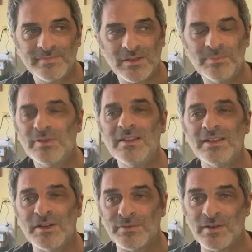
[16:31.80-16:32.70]

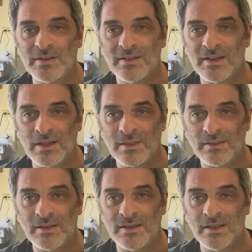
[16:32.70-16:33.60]
completely different than
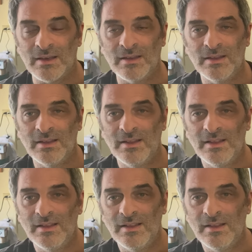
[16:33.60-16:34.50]
anything they did.
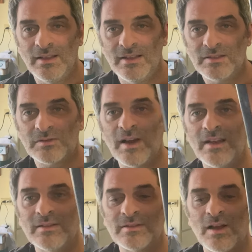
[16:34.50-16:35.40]

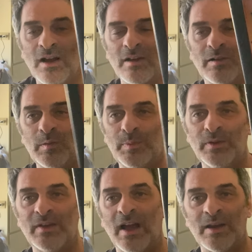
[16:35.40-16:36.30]
Stranglers are a group
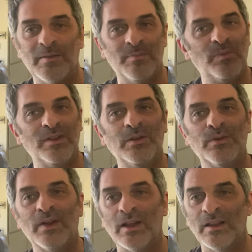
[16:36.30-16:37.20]
you've got
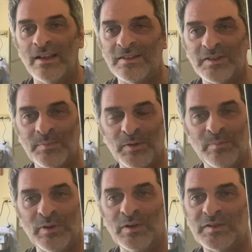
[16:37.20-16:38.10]
to lace up your
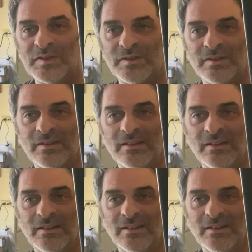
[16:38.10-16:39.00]
boots
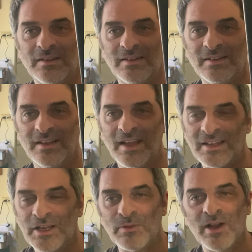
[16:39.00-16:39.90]

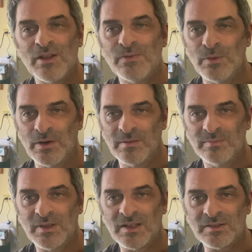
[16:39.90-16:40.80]
and get ready for,
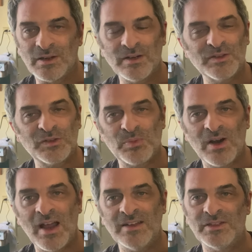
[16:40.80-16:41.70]
because they're going to
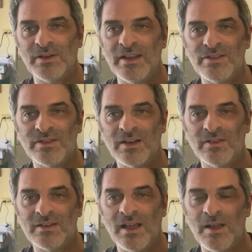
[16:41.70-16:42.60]
surprise you each and
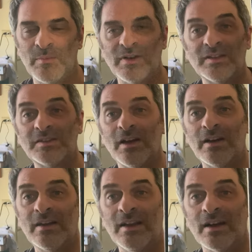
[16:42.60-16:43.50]
every time. But it
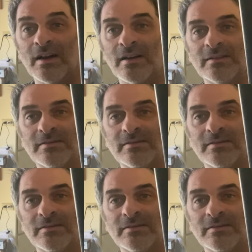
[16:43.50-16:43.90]
started here.